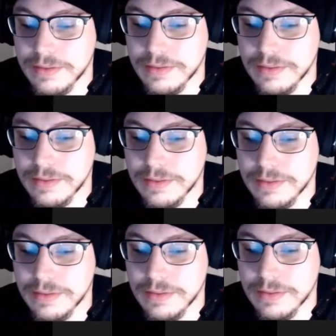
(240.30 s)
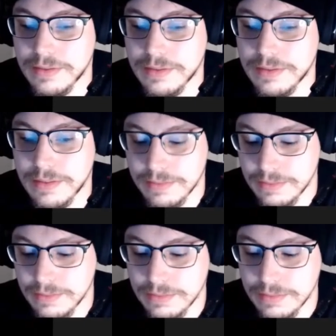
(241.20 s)

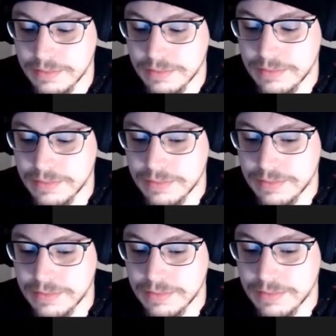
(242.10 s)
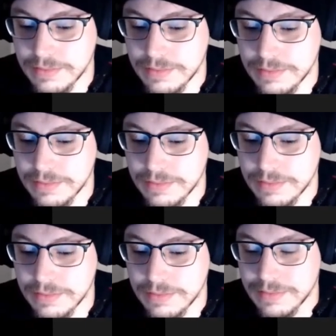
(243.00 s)

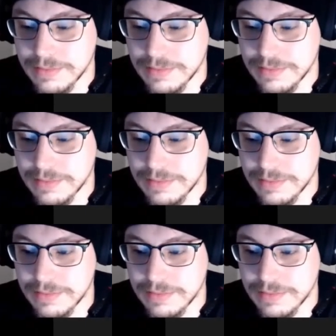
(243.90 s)
(silent)